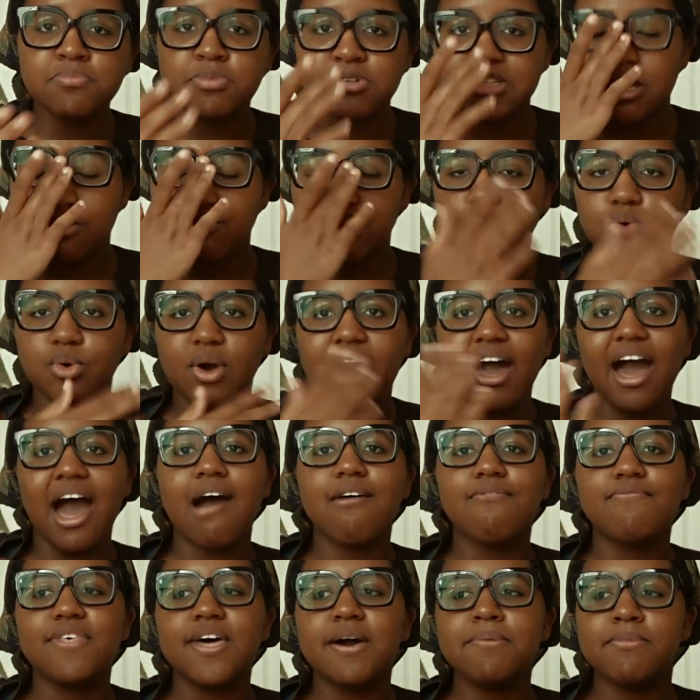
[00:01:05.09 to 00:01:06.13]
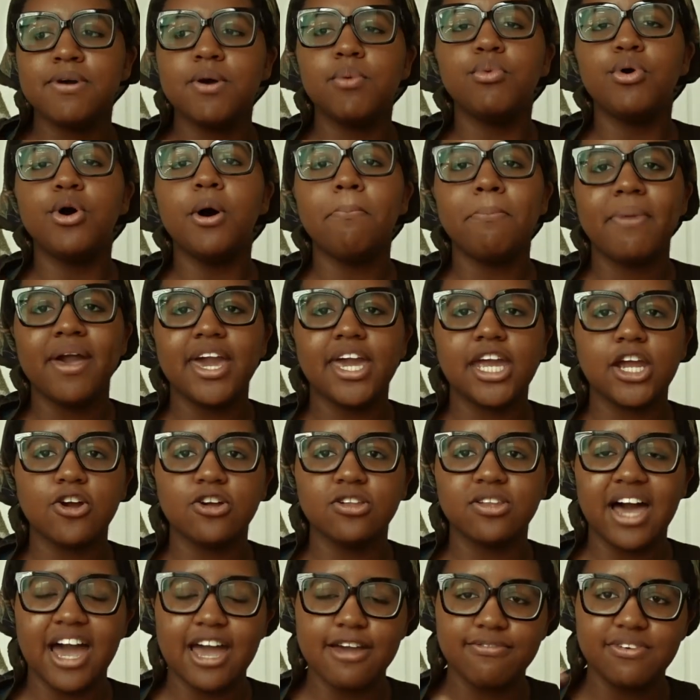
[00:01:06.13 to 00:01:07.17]
but if you have them, it will make your
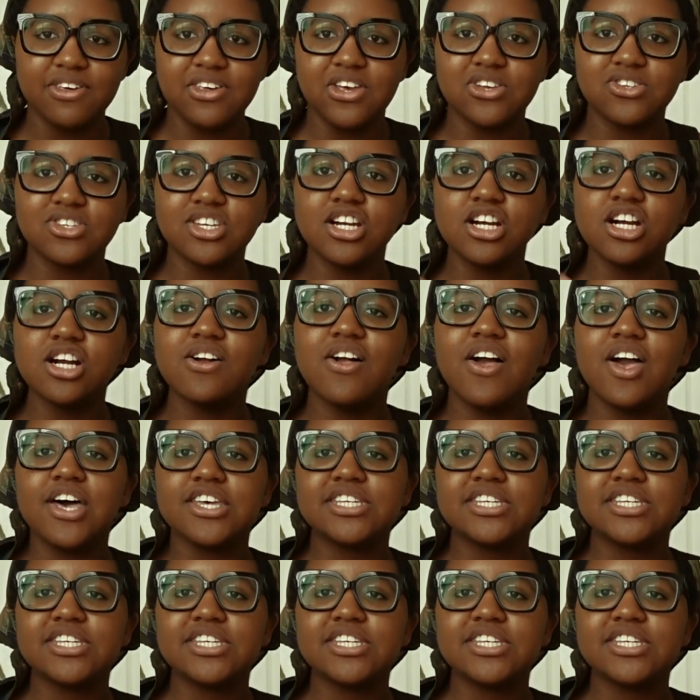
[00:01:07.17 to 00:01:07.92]
life easier.